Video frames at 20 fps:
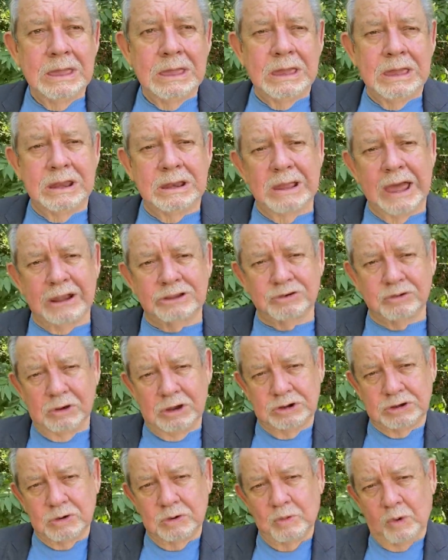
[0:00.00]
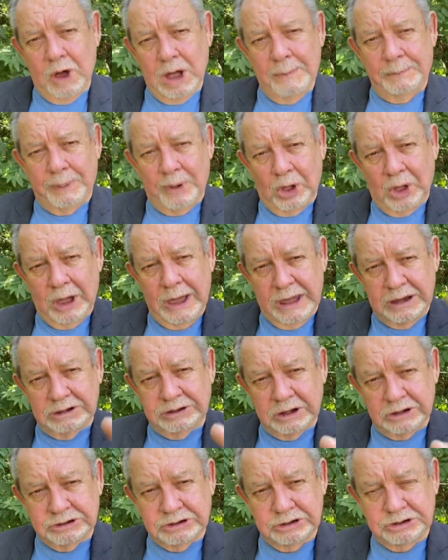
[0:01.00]
And that's the reason why Paul had
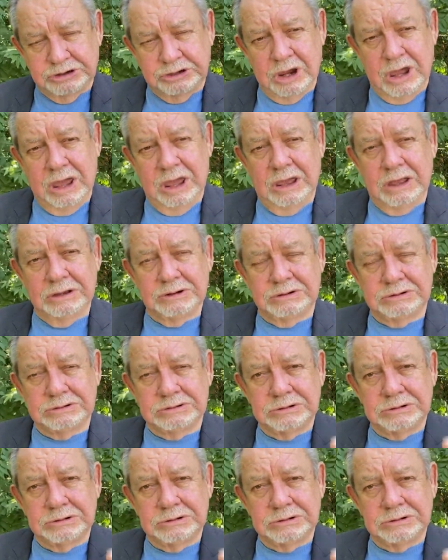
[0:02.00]
such a change